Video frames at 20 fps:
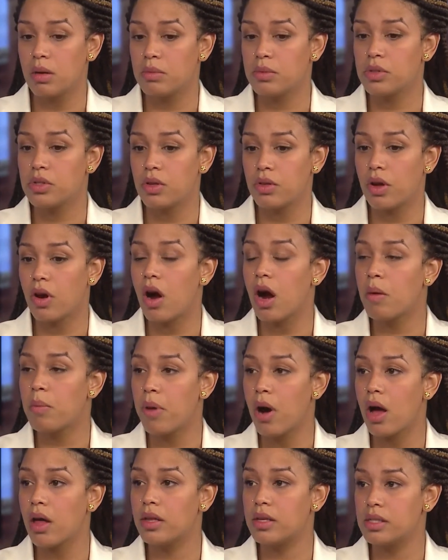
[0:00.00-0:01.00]
So there are
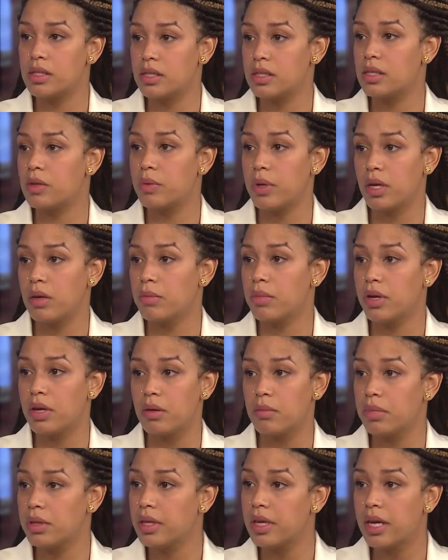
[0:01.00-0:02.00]
policies that we can put
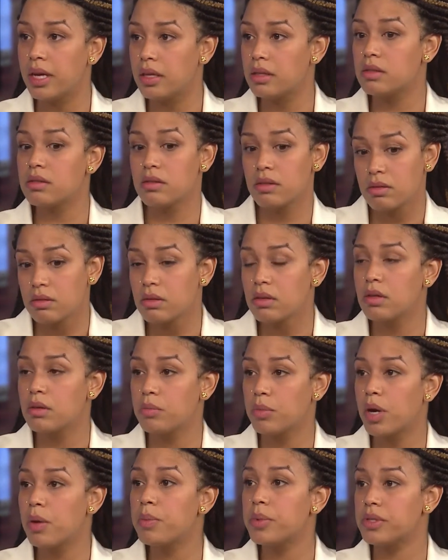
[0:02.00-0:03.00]
in place
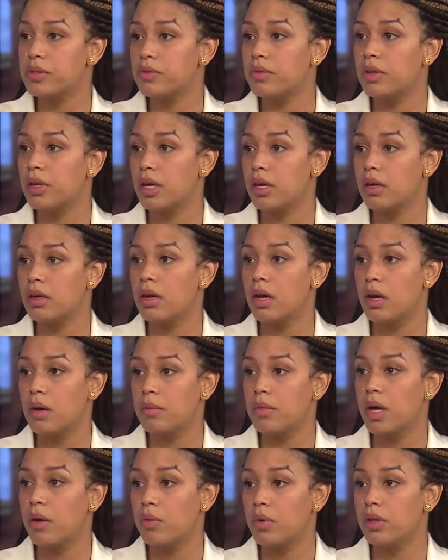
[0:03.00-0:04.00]
purposefully
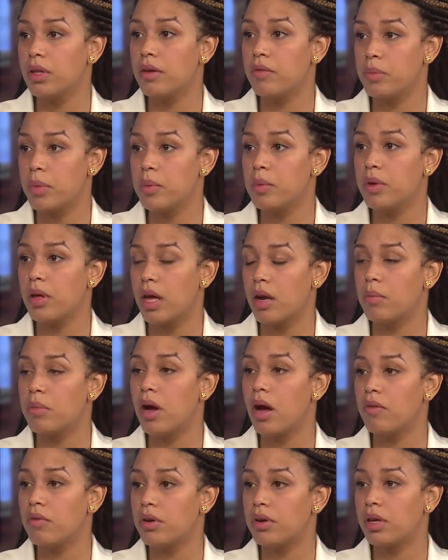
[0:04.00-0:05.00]
that will lift people out of
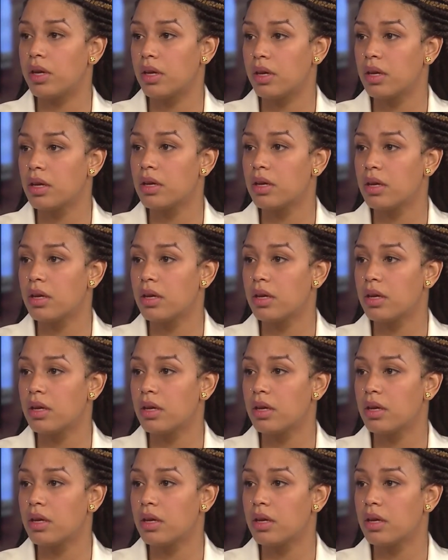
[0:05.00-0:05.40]
poverty.